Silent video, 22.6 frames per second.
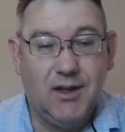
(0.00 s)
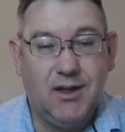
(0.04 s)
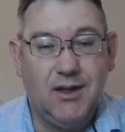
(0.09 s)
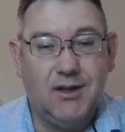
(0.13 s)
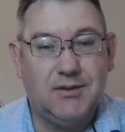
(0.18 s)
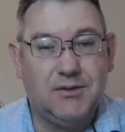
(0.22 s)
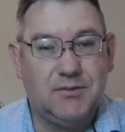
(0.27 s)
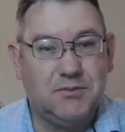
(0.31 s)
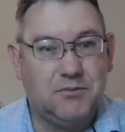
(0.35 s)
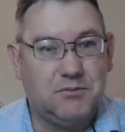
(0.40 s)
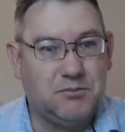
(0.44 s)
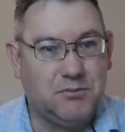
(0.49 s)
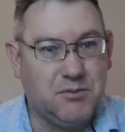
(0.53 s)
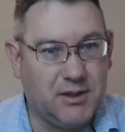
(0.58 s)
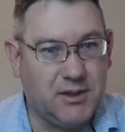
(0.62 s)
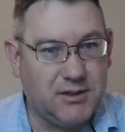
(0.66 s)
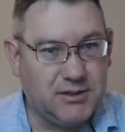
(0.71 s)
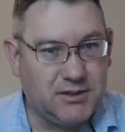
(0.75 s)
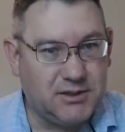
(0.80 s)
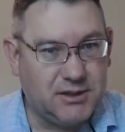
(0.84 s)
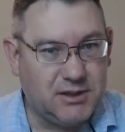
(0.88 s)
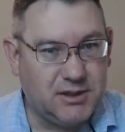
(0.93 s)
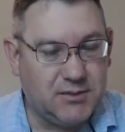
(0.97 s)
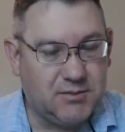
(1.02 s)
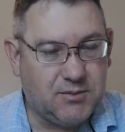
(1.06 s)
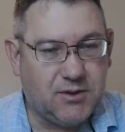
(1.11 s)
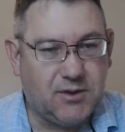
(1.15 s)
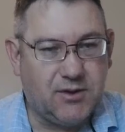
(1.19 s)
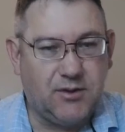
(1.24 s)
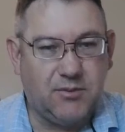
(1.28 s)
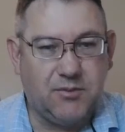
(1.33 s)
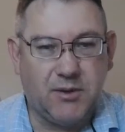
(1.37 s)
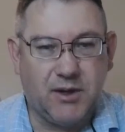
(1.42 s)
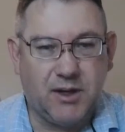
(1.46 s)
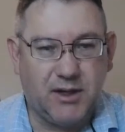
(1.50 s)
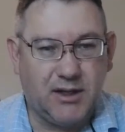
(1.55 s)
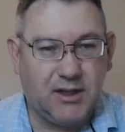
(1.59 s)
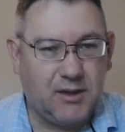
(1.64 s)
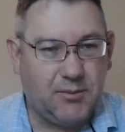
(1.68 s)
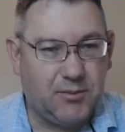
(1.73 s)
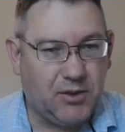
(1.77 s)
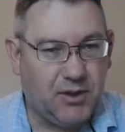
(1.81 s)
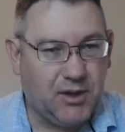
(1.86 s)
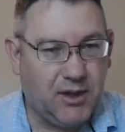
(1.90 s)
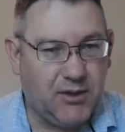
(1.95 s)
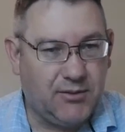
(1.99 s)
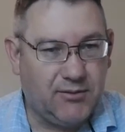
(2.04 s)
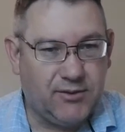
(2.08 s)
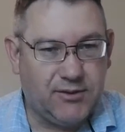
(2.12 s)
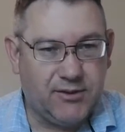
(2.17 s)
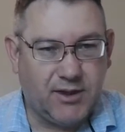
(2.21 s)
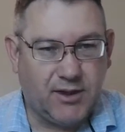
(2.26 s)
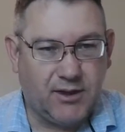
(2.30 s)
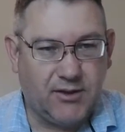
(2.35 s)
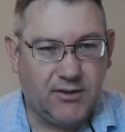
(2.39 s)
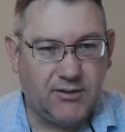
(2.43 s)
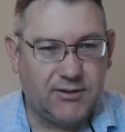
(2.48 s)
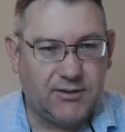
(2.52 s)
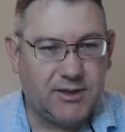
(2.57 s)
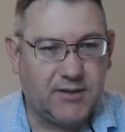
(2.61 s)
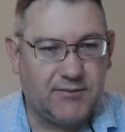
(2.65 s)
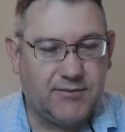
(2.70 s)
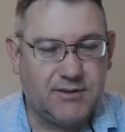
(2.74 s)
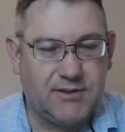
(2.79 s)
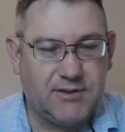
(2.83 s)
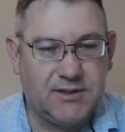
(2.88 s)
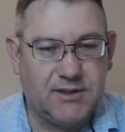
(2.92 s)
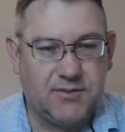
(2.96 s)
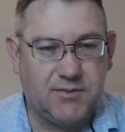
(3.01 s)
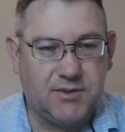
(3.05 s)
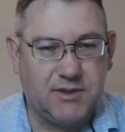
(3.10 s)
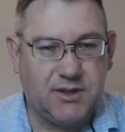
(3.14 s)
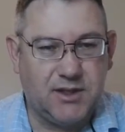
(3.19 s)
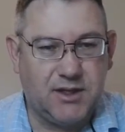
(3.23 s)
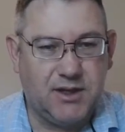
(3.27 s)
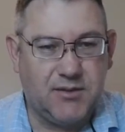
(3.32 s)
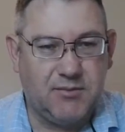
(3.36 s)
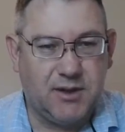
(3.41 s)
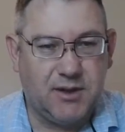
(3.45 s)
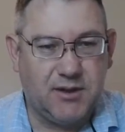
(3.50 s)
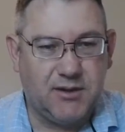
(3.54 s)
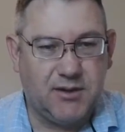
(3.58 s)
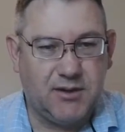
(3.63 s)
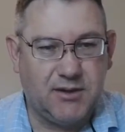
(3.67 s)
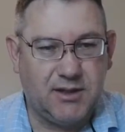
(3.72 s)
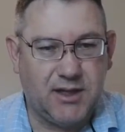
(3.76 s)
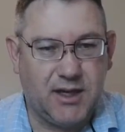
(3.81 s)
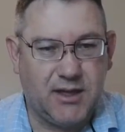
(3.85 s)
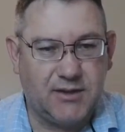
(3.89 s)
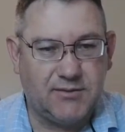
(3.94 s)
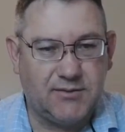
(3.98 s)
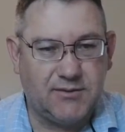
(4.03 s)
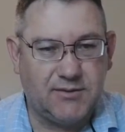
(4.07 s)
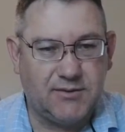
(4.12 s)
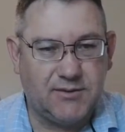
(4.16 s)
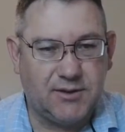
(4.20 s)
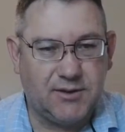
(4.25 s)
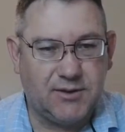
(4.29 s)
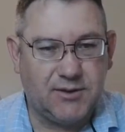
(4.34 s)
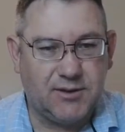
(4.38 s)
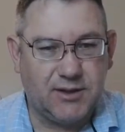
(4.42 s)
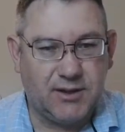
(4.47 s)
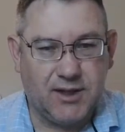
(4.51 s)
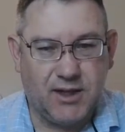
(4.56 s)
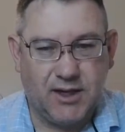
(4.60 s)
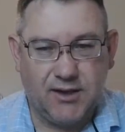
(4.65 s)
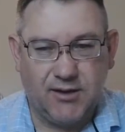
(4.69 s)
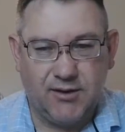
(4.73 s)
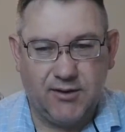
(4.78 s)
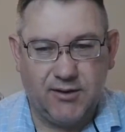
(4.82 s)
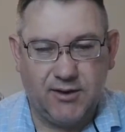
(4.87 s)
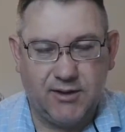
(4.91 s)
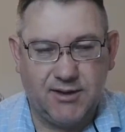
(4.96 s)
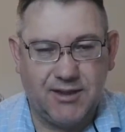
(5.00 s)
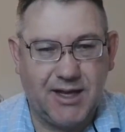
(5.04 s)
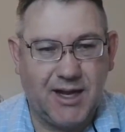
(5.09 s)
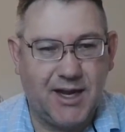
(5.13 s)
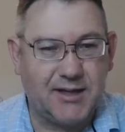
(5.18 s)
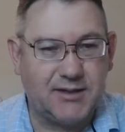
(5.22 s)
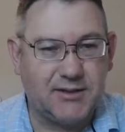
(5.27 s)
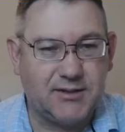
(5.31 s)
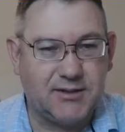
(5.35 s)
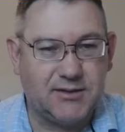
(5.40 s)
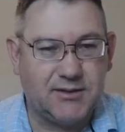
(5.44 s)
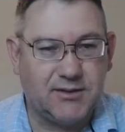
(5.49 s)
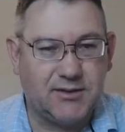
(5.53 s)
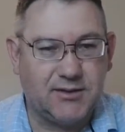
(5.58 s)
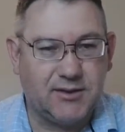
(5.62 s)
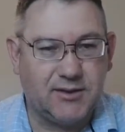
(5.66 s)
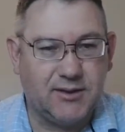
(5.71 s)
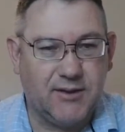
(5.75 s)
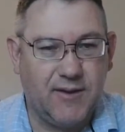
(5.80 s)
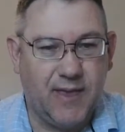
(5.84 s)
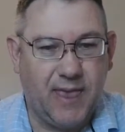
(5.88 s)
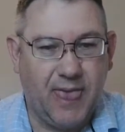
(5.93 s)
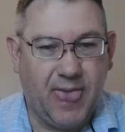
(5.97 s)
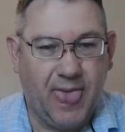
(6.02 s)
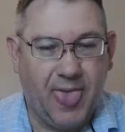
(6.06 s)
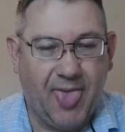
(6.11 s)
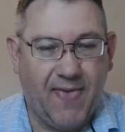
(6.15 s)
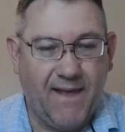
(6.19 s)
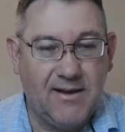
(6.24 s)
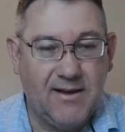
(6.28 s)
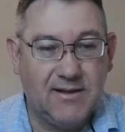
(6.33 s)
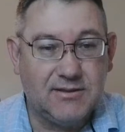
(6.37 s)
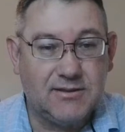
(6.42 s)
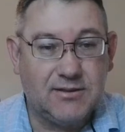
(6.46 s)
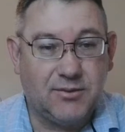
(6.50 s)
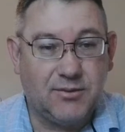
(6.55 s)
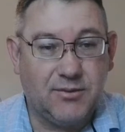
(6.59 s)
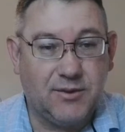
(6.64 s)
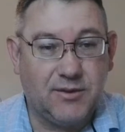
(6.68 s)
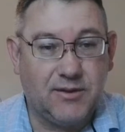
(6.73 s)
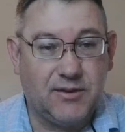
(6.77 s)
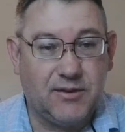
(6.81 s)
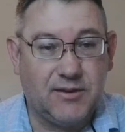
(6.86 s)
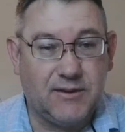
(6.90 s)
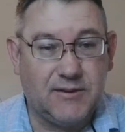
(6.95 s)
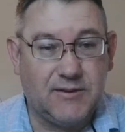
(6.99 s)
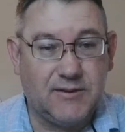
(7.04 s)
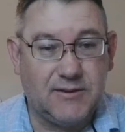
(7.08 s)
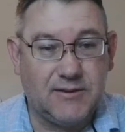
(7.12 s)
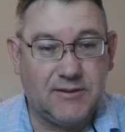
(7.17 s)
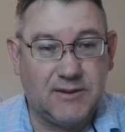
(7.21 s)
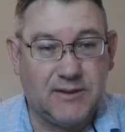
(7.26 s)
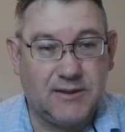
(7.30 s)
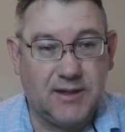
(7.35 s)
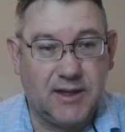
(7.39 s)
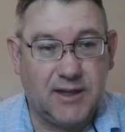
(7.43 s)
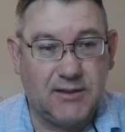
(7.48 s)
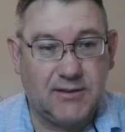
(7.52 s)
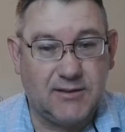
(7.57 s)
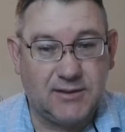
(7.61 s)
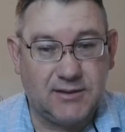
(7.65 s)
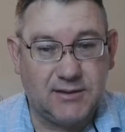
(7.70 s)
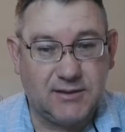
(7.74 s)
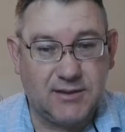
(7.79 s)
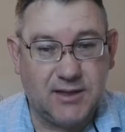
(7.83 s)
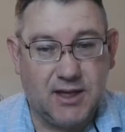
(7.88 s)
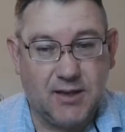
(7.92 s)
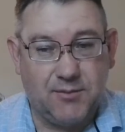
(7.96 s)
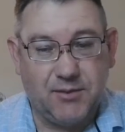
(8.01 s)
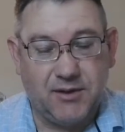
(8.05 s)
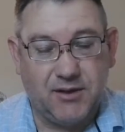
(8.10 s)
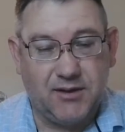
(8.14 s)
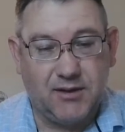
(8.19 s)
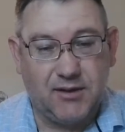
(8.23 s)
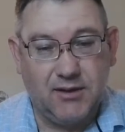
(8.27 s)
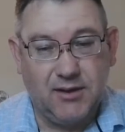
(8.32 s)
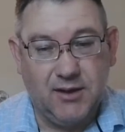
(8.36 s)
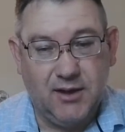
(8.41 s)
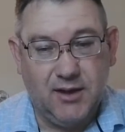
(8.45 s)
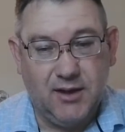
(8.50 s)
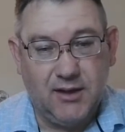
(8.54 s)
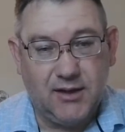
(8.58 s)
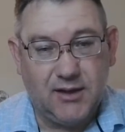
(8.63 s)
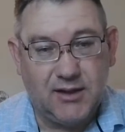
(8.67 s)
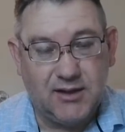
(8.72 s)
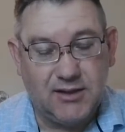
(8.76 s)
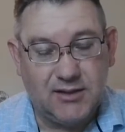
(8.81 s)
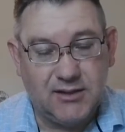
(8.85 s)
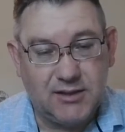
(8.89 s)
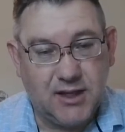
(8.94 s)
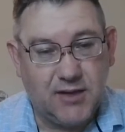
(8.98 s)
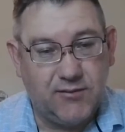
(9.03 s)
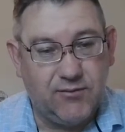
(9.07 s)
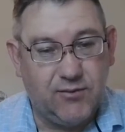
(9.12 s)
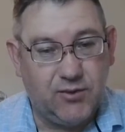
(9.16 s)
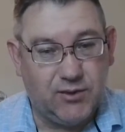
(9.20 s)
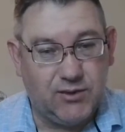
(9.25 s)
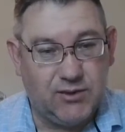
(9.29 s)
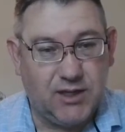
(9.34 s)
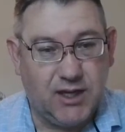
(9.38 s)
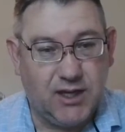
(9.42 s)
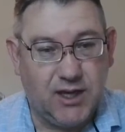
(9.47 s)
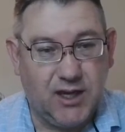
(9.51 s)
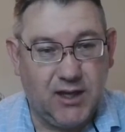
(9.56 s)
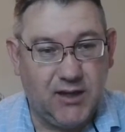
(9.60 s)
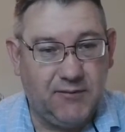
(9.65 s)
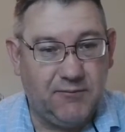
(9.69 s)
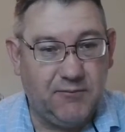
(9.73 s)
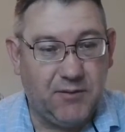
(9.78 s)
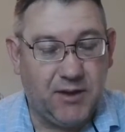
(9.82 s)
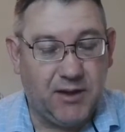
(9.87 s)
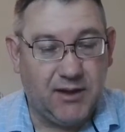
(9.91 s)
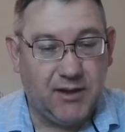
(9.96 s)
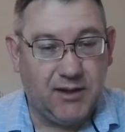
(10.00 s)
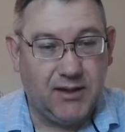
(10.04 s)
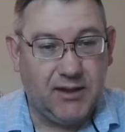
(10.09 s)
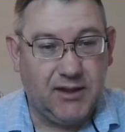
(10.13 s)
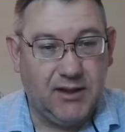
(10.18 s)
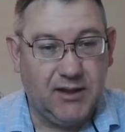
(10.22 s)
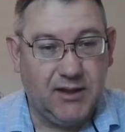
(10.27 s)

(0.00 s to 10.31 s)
It's much cheaper, pay a couple $100, have a CPA amend the tax return than hiring a tax attorney. So this is an excellent topic, can save you a ton of money